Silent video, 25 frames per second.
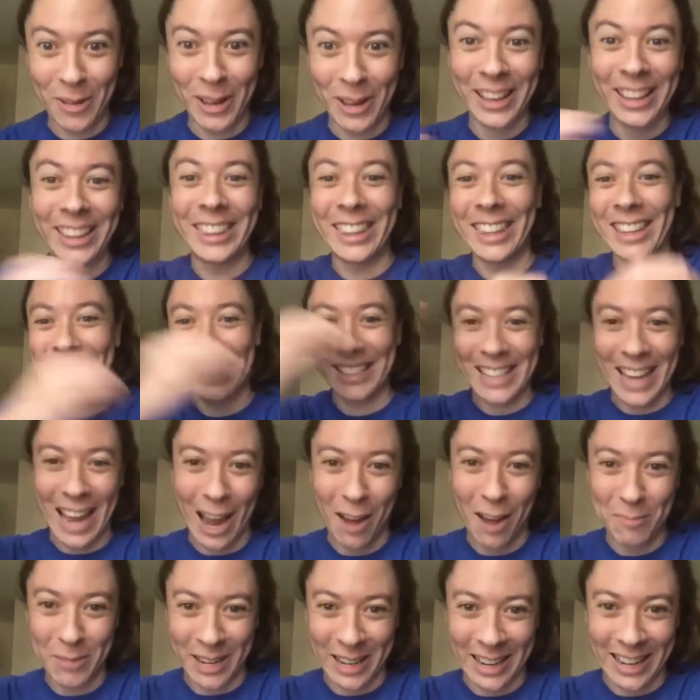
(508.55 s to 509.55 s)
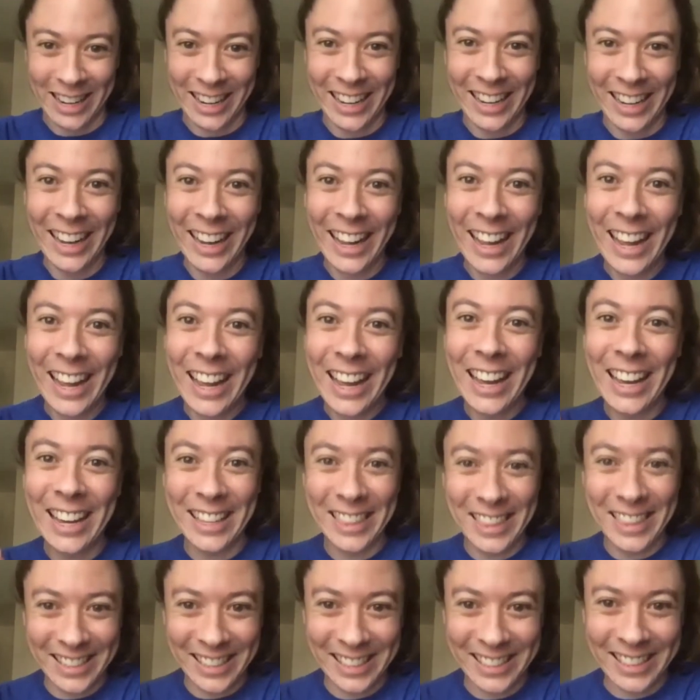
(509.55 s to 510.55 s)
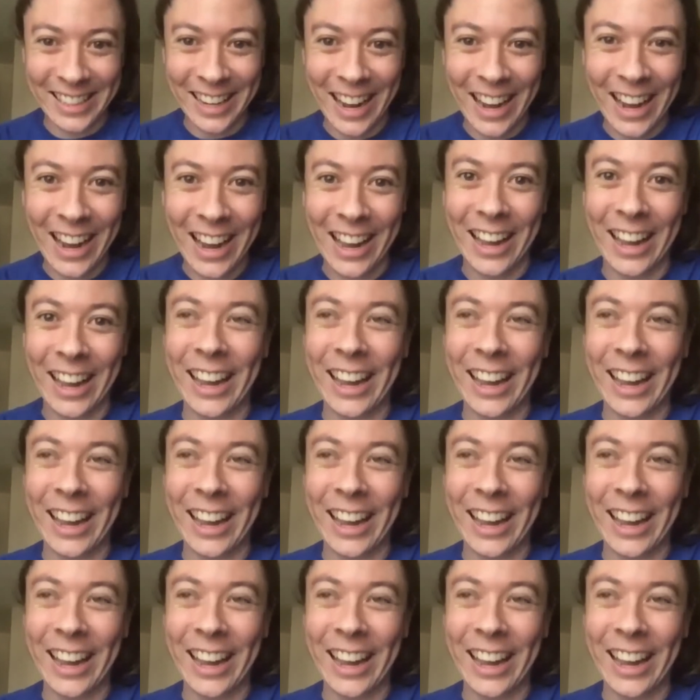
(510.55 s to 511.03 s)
things happening in the sky.